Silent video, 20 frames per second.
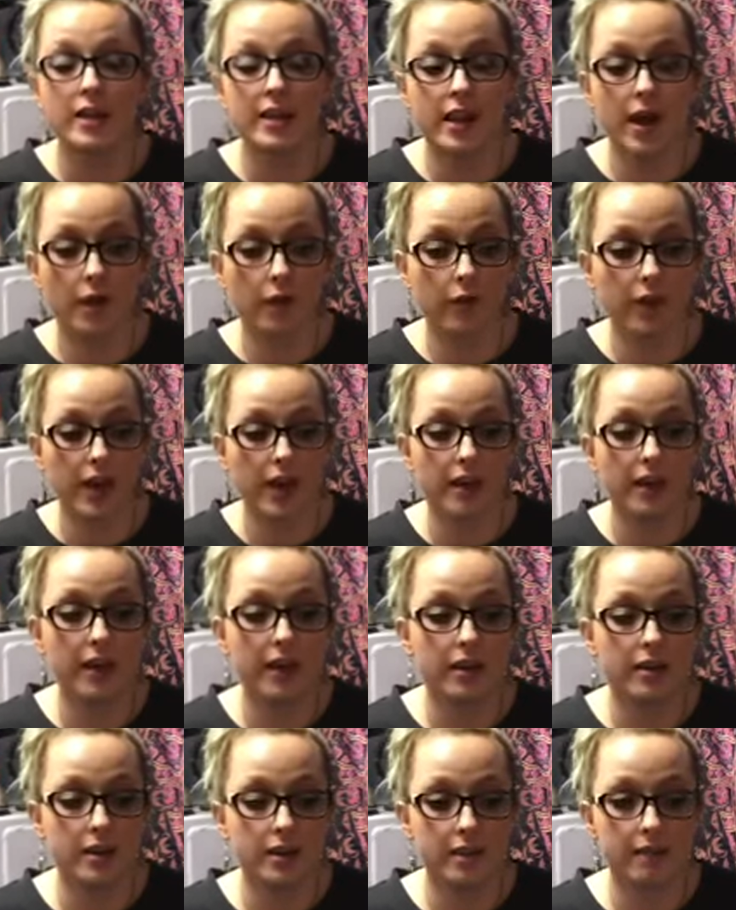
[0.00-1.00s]
Now
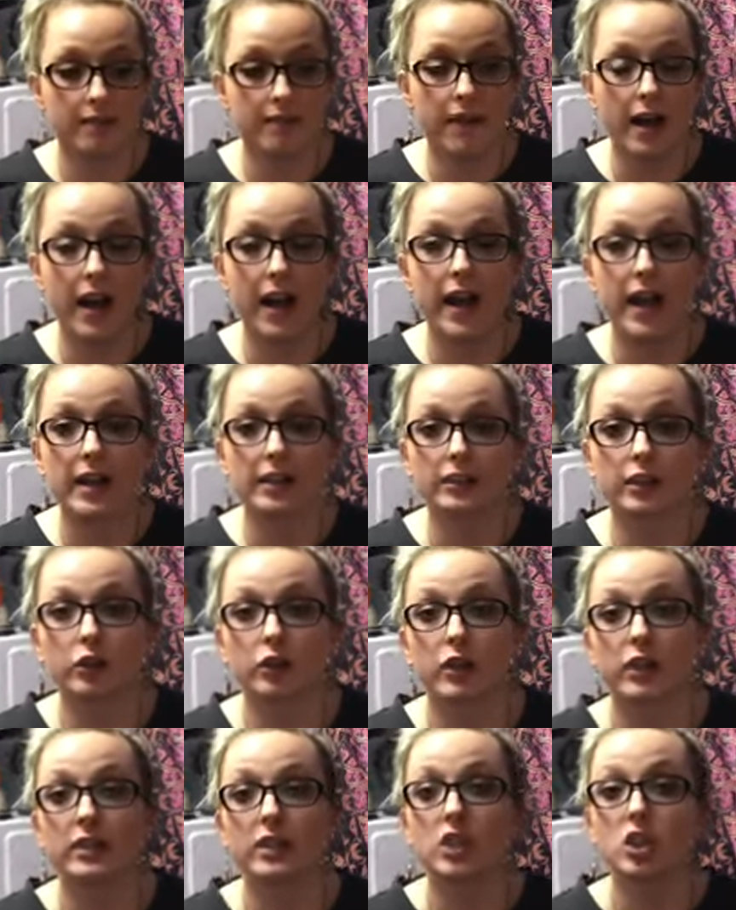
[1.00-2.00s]
they identify as a
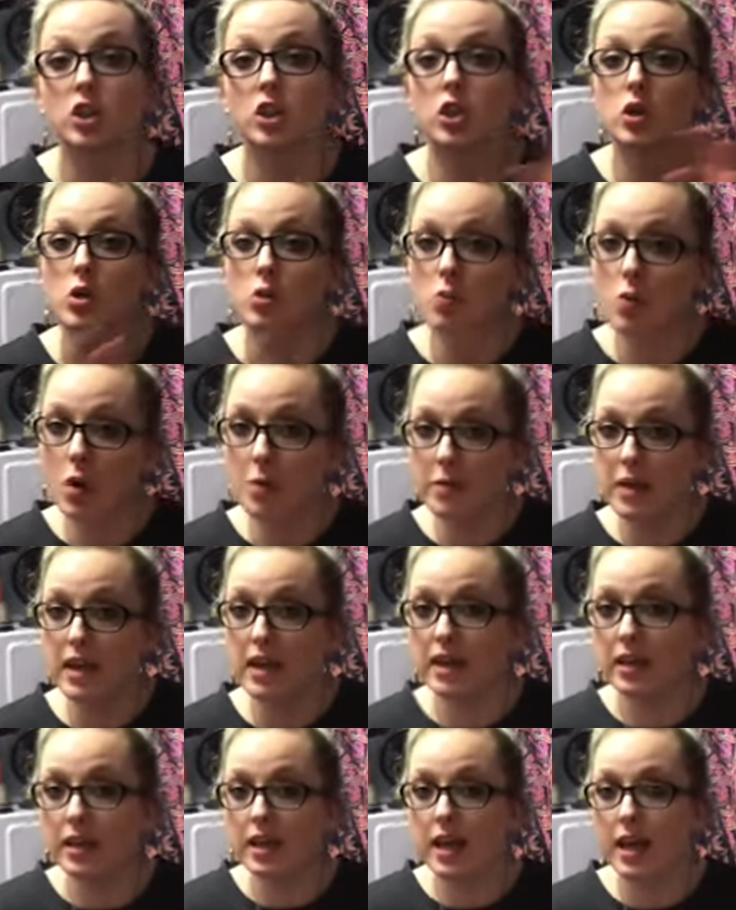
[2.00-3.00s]
transgender
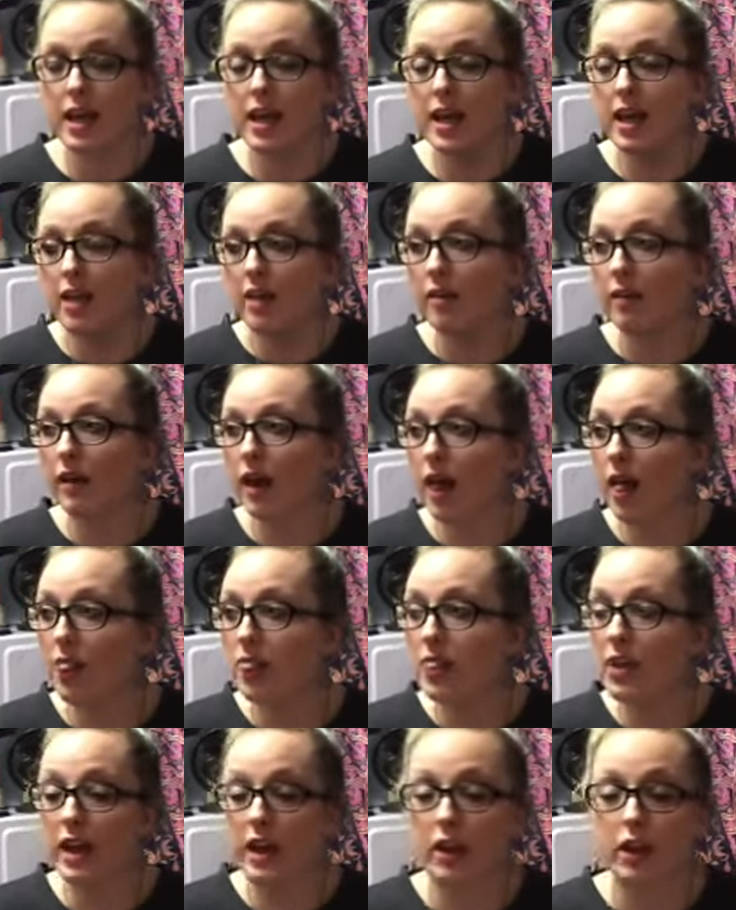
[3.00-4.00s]
woman and
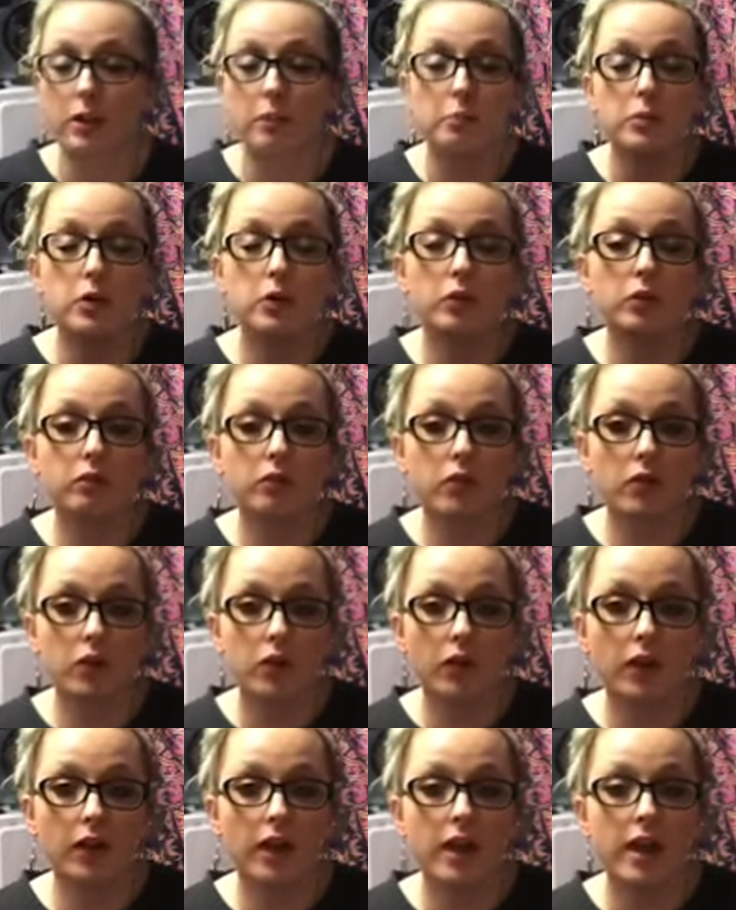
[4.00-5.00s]
they are
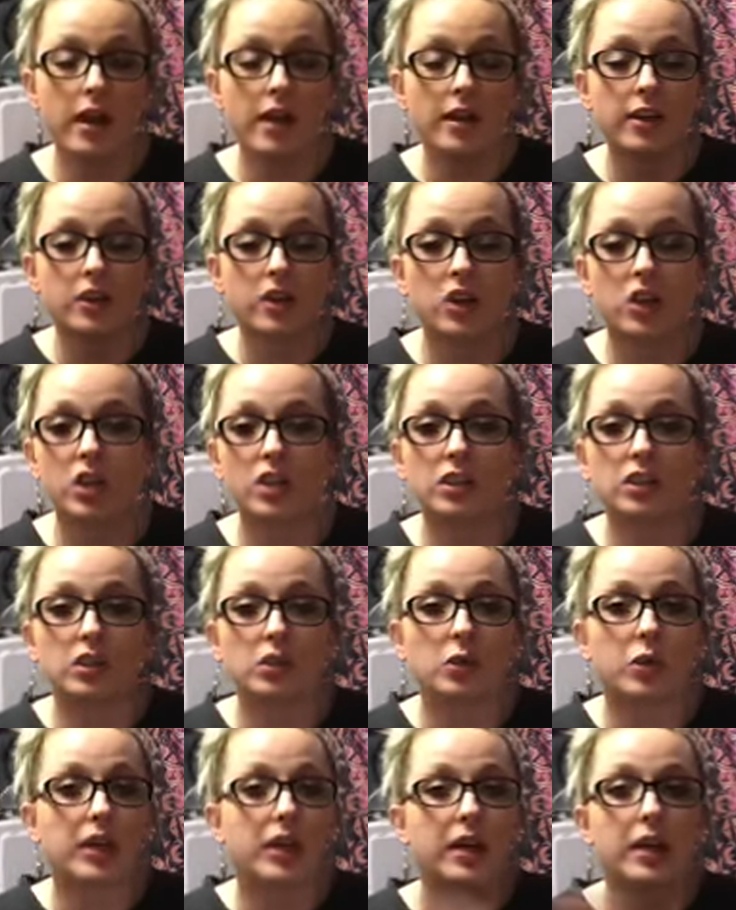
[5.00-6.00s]
beautiful. She's
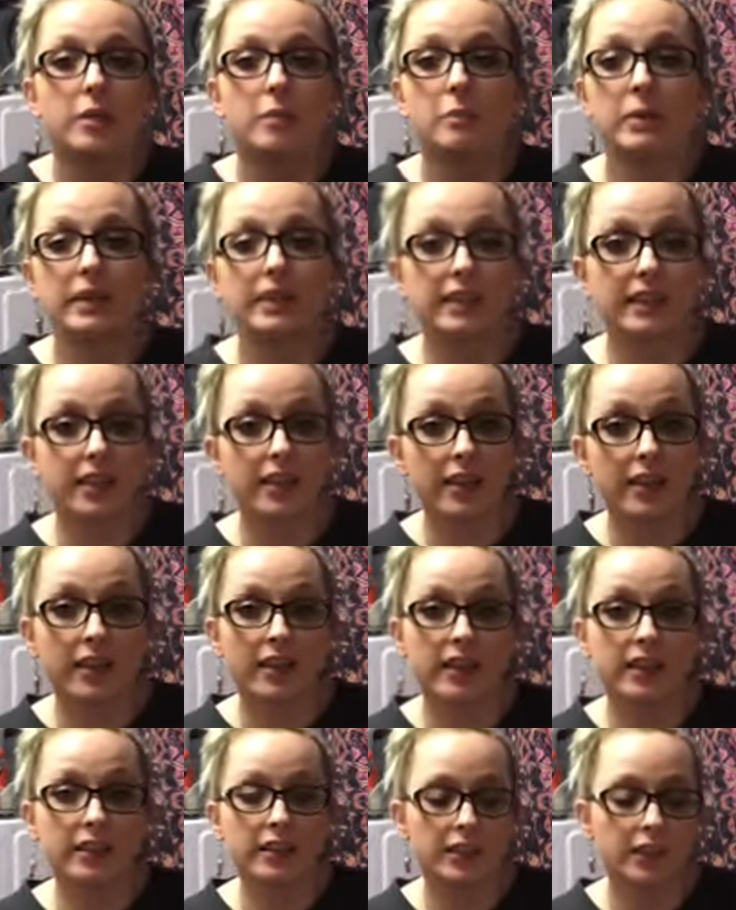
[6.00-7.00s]
doing amazing
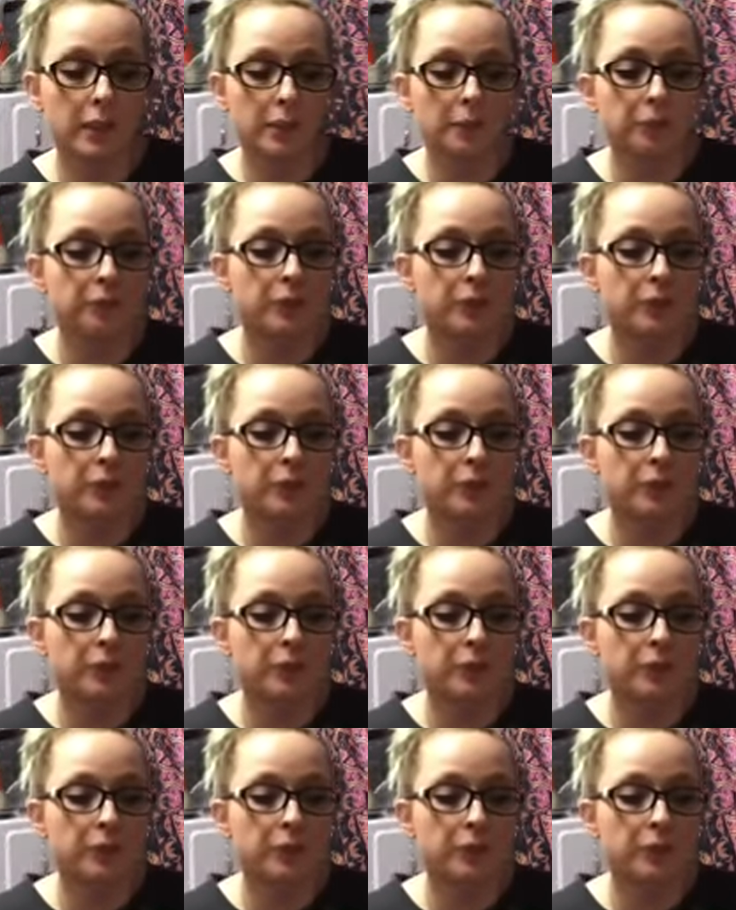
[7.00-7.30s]
things.